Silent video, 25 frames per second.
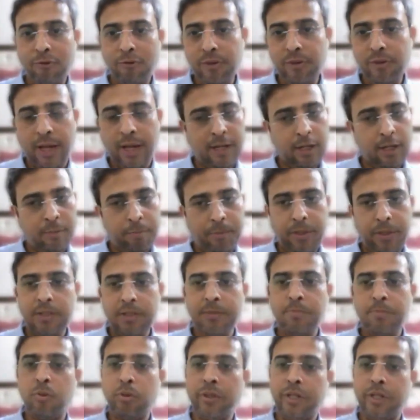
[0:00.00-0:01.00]
we have moved.
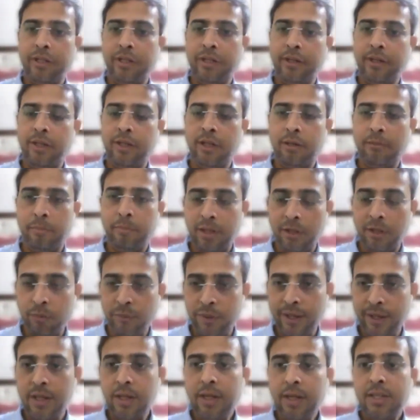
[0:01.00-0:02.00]
NEPs put it
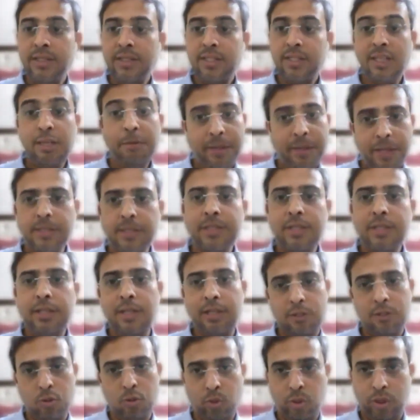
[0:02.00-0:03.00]
in a big way.
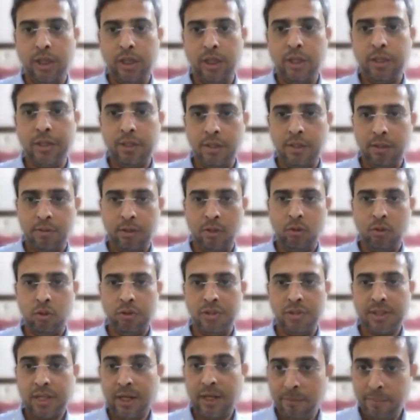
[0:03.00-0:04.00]
CBSE is doing it,
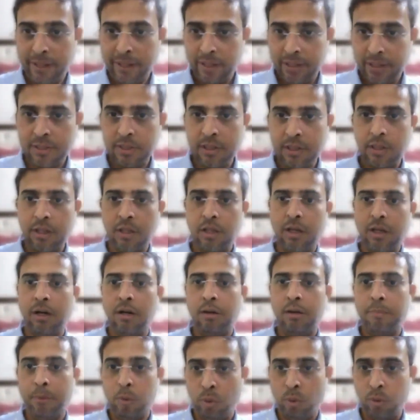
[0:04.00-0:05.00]
skill
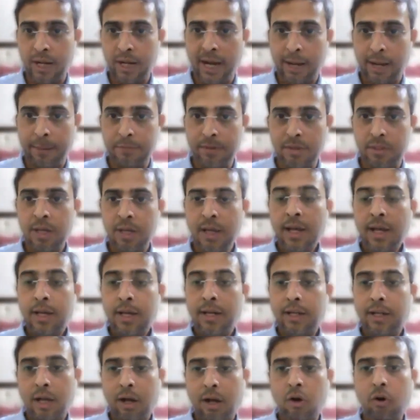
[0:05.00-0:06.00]
based
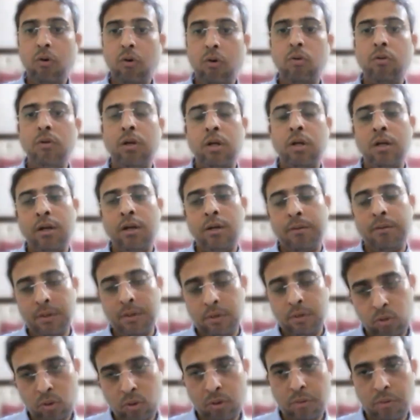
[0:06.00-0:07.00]
programs. Now,
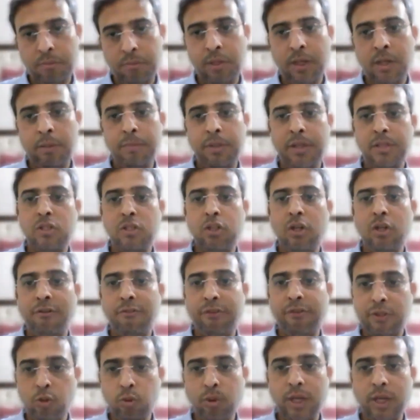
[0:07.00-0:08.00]

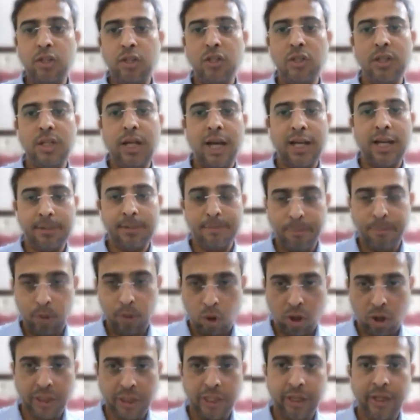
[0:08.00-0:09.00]
Ministry of Education
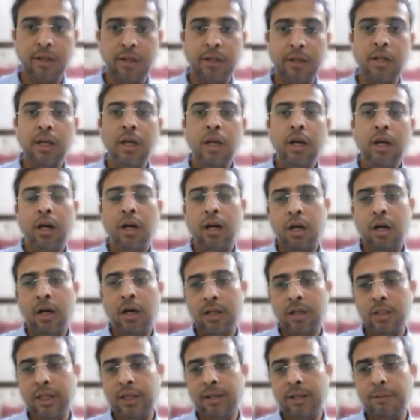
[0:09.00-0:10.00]
has brought in
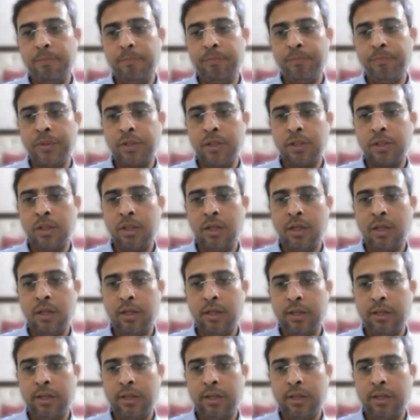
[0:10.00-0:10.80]
the